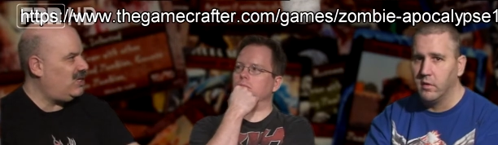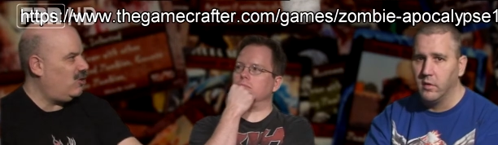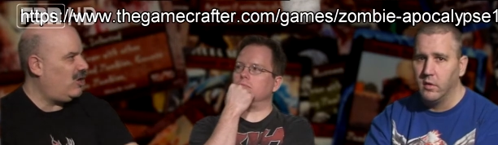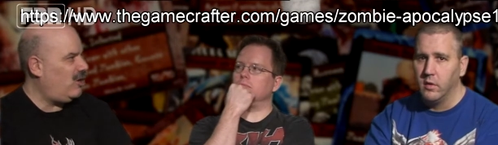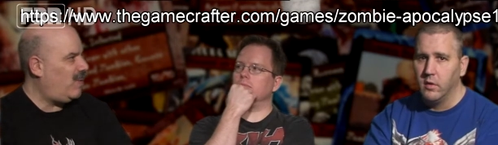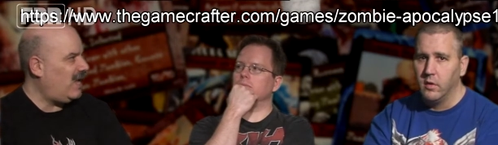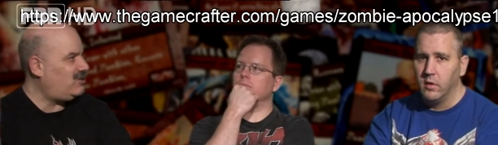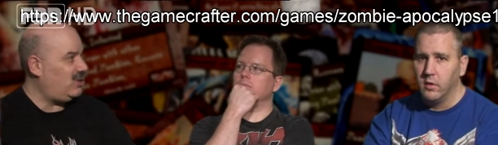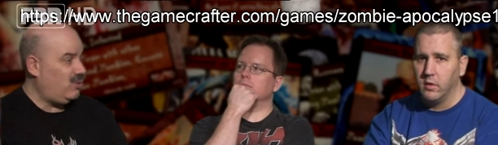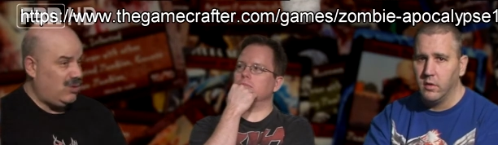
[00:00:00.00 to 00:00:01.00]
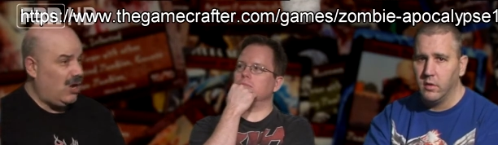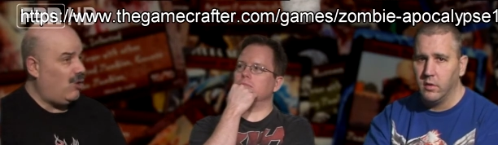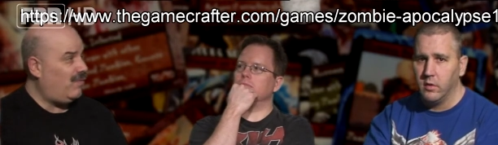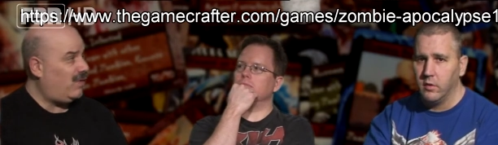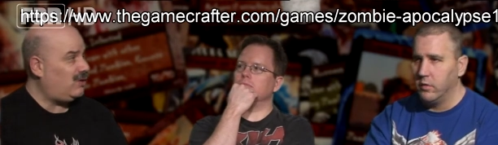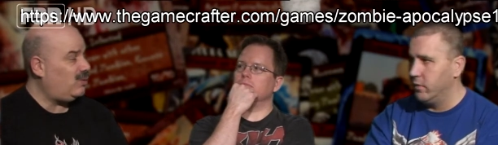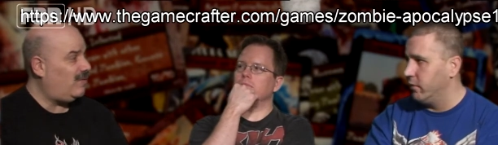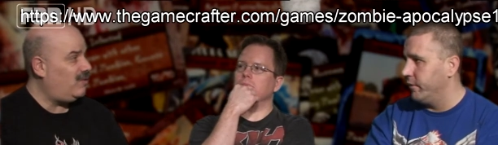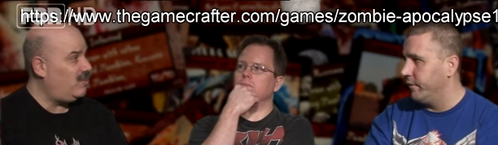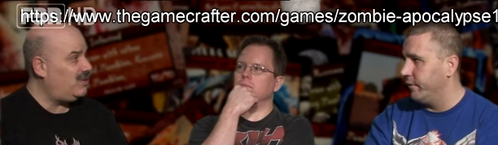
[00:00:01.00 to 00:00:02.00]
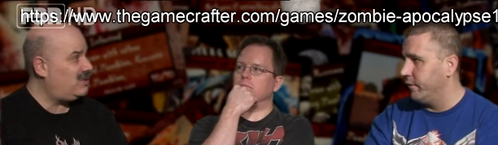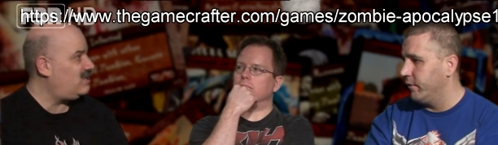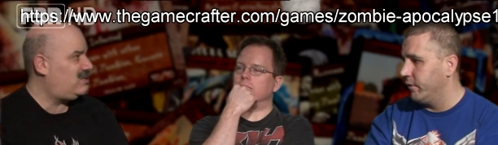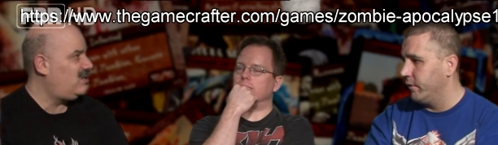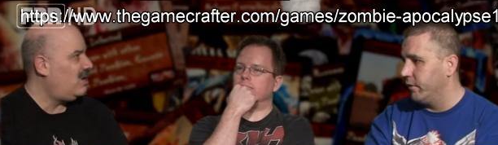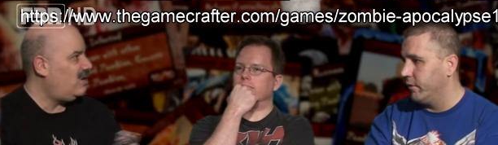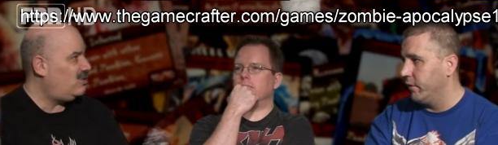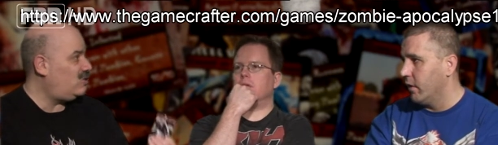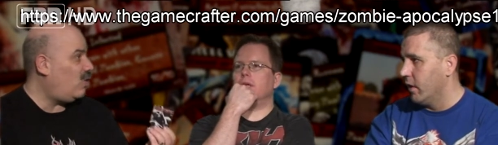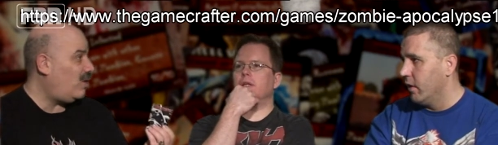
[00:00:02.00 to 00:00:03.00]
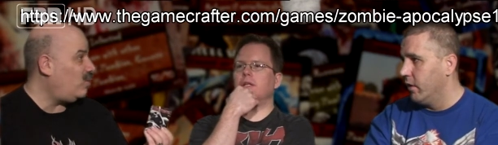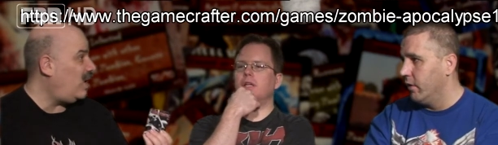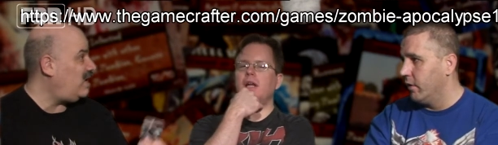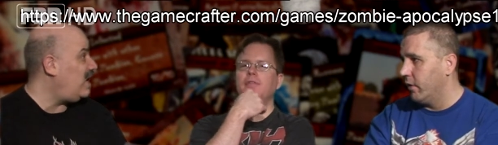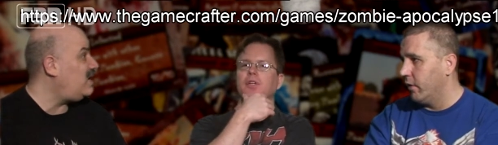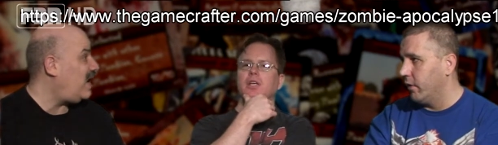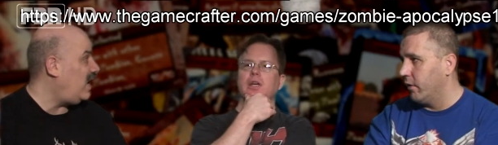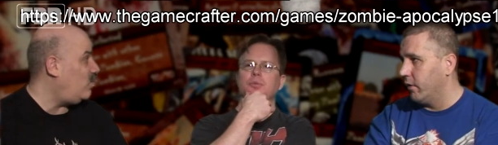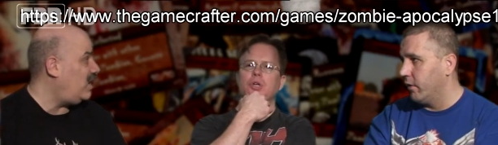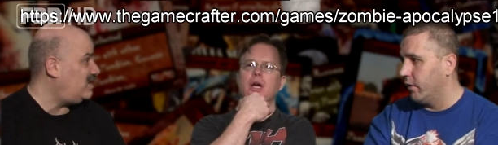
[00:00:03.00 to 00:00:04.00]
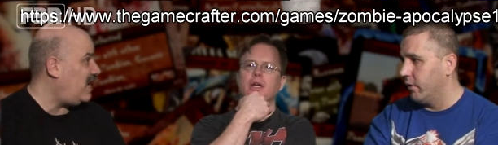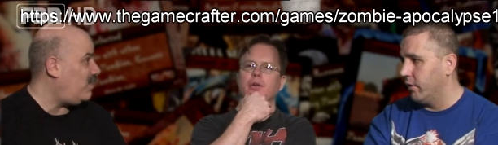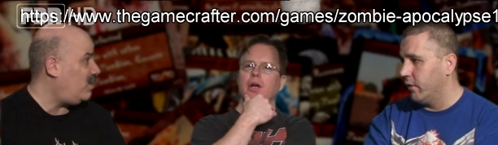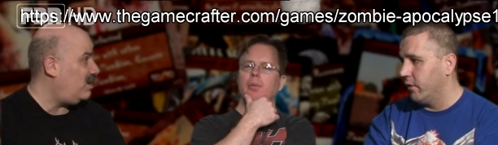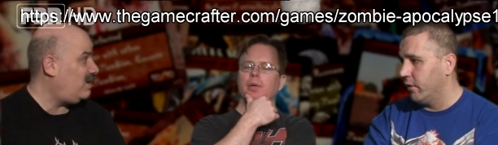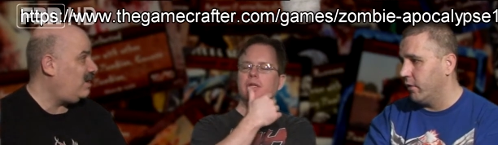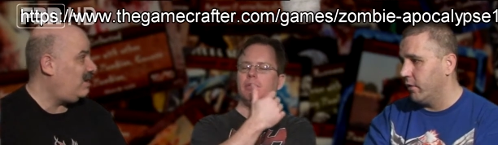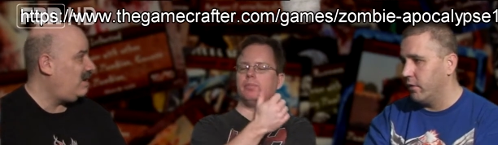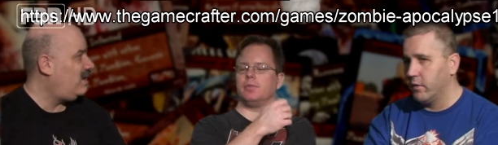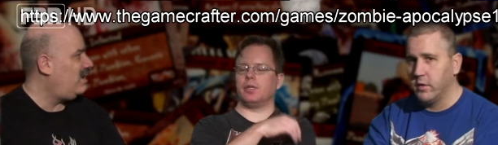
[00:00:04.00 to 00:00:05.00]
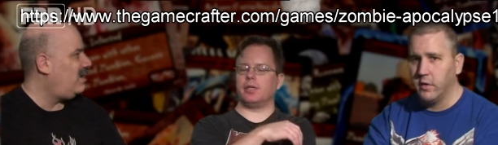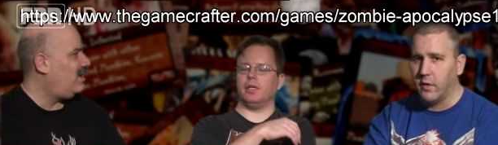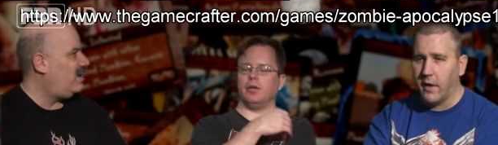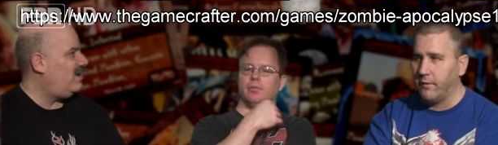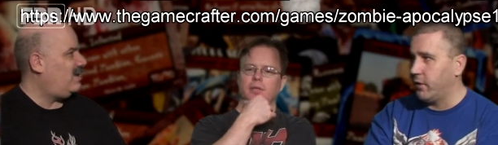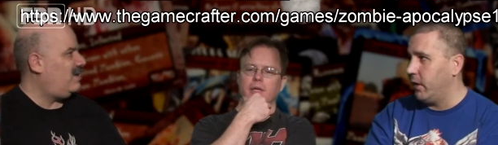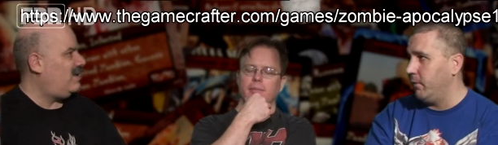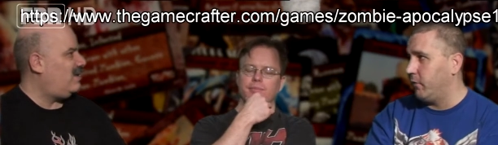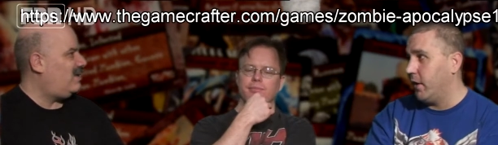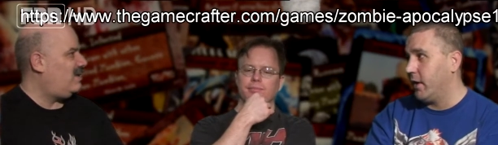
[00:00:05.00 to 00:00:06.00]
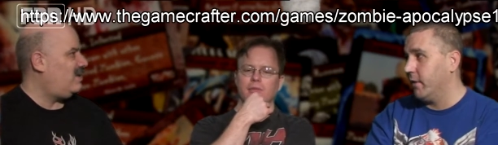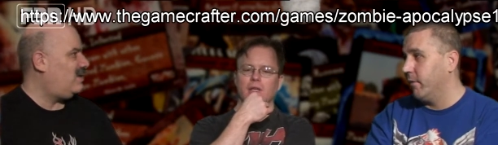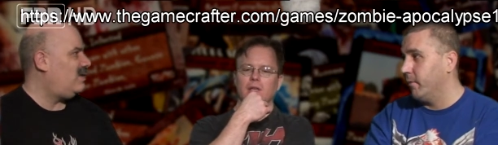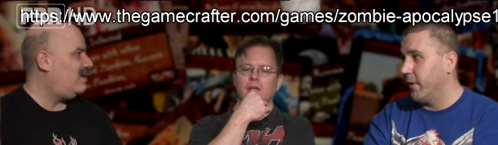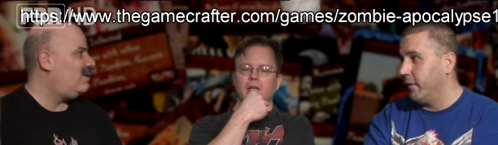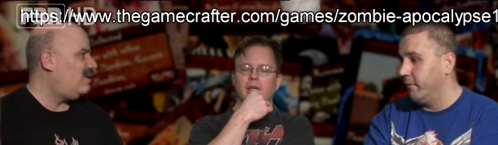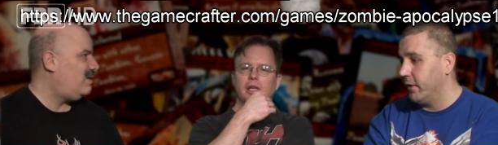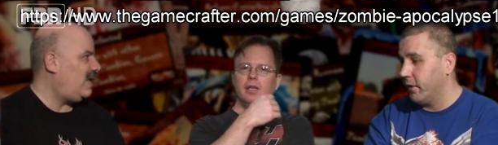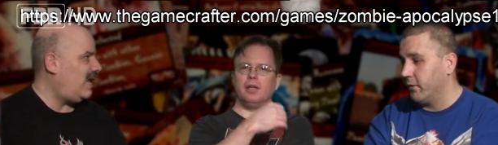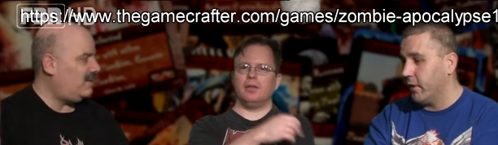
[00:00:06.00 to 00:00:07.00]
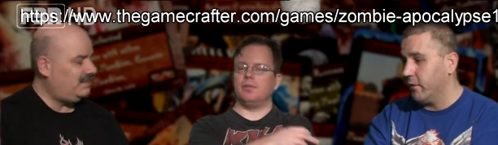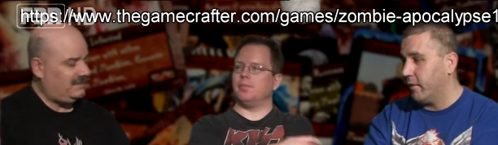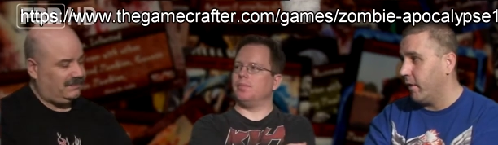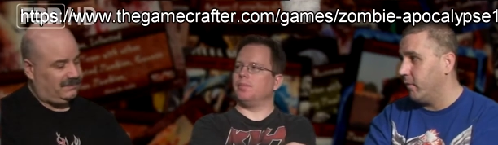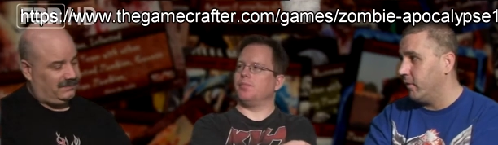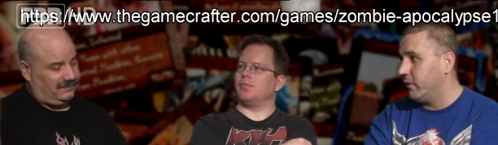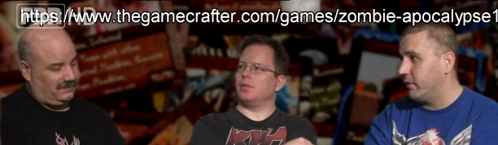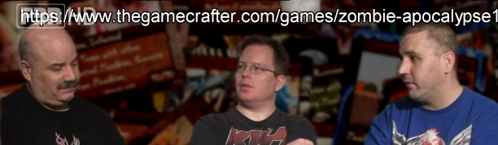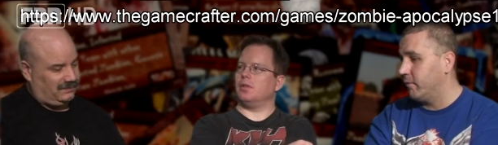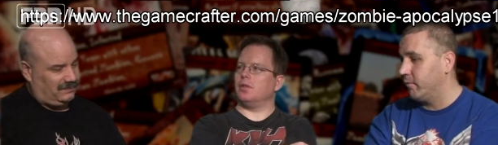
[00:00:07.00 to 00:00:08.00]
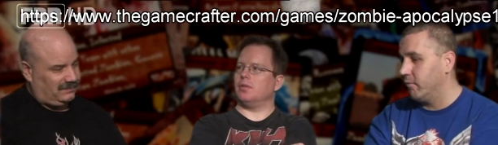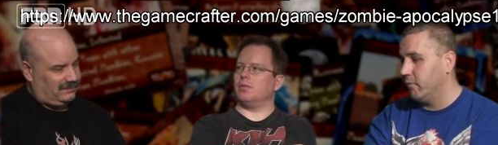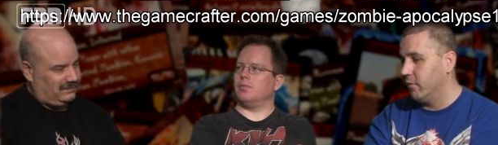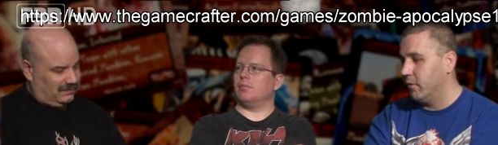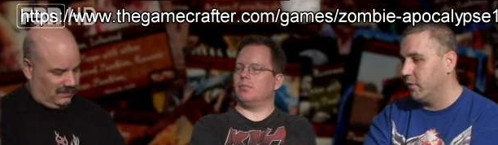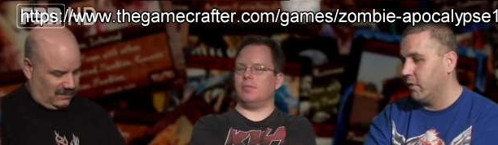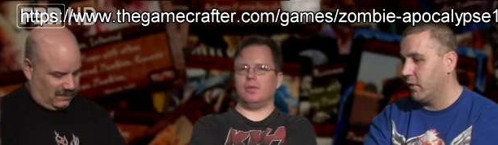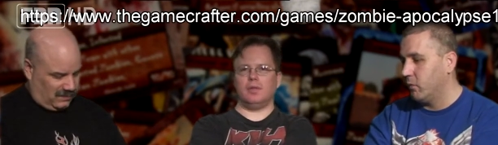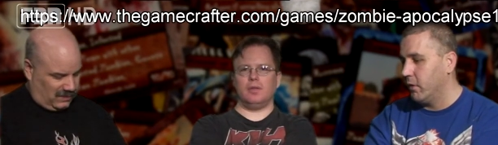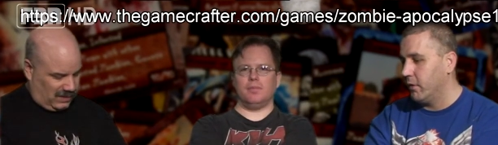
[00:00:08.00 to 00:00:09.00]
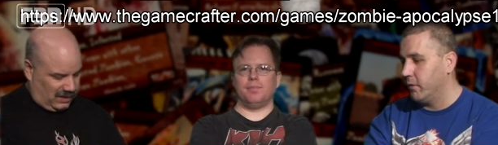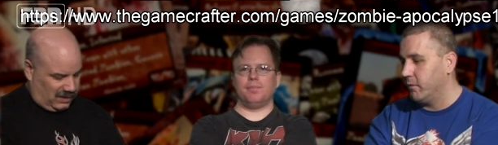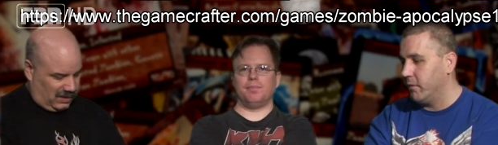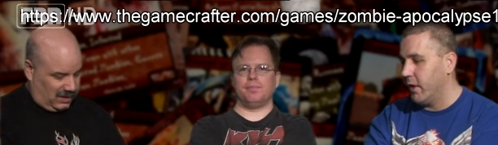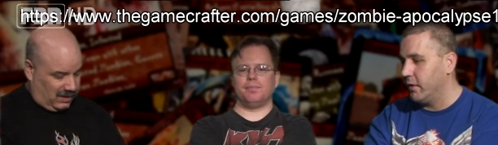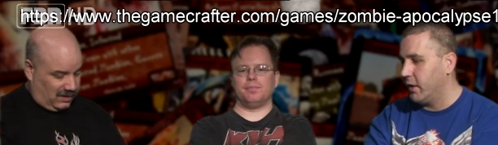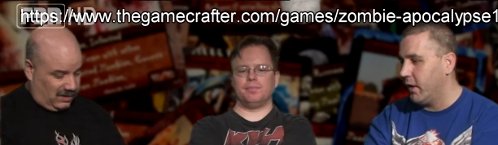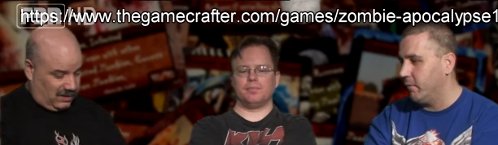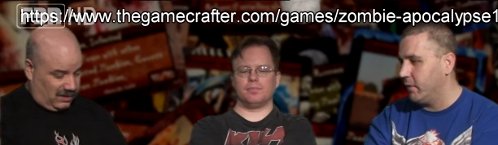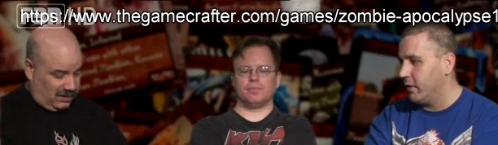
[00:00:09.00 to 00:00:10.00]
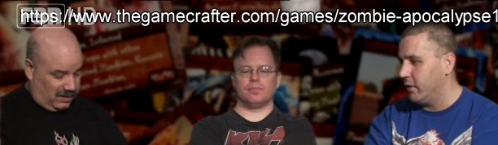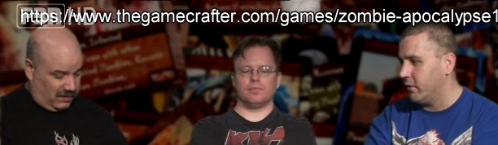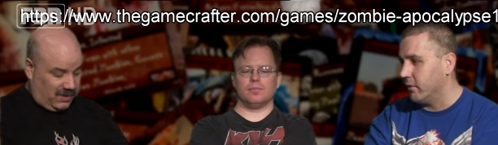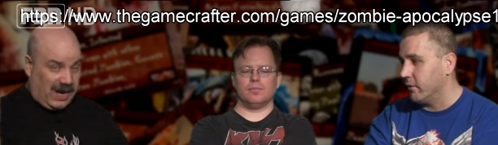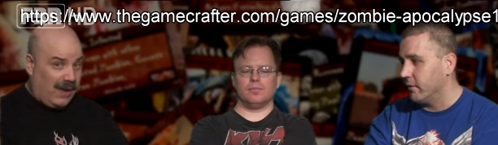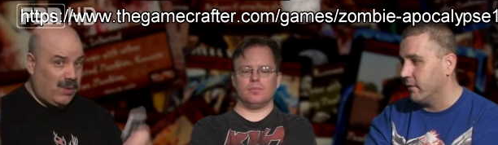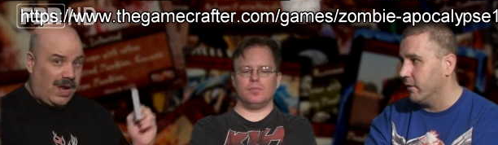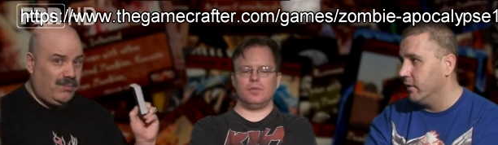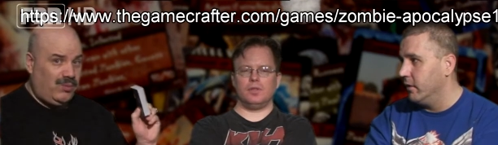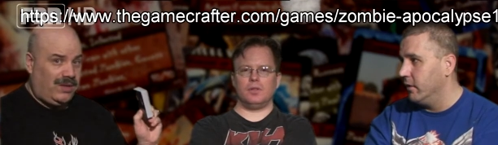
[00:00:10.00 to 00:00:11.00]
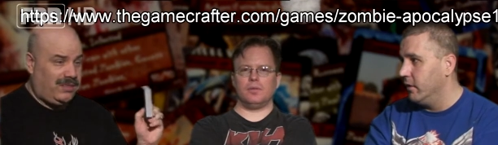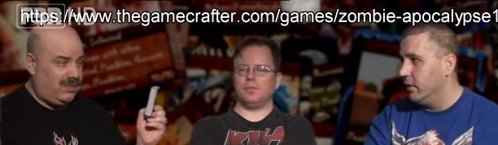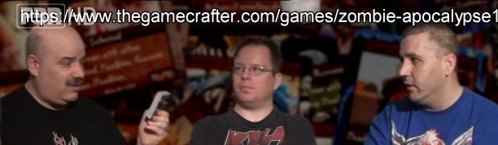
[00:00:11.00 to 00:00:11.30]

Speaker 1: in your kill pile so you know if all 12 humans? Because there's no other way to have to keep track of how many. you have to keep
Speaker 2: track of them then, because yeah. that's how it's. That's one of the end game conditions. I'm, I'm
Speaker 1: with